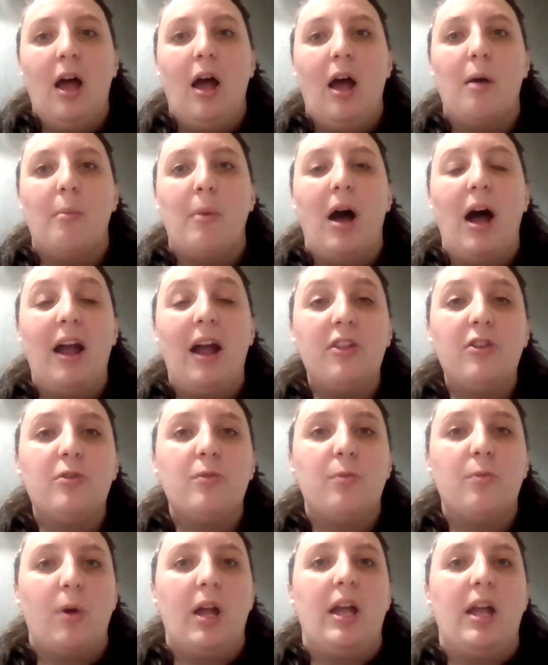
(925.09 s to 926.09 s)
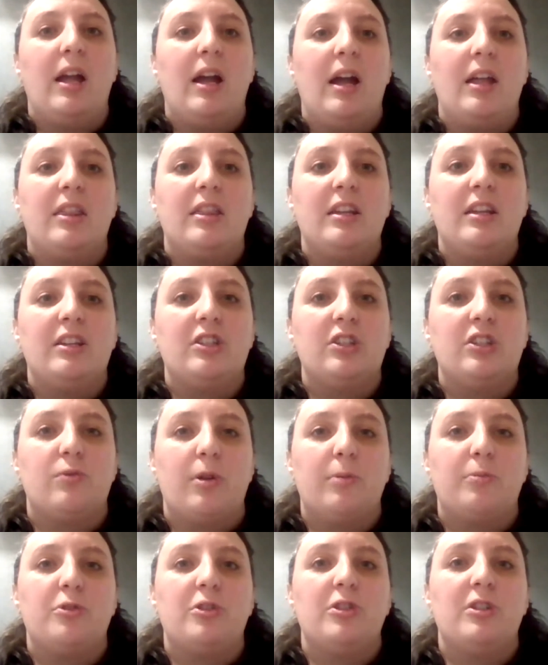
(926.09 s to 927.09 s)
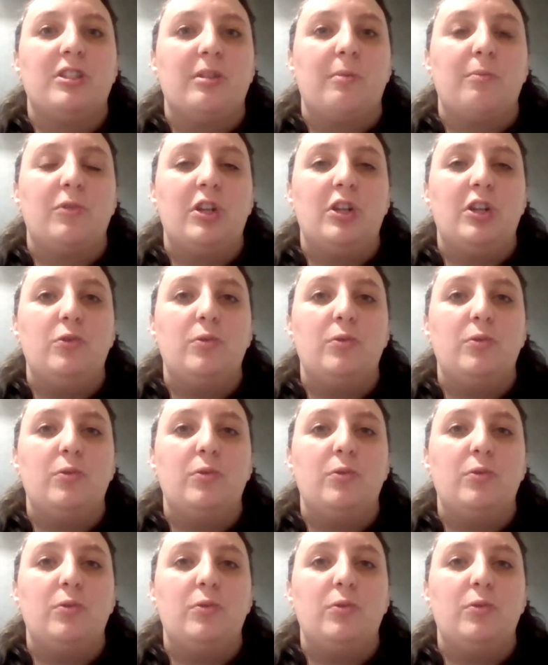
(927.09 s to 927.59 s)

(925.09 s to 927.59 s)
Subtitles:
Either way, I think disruption is something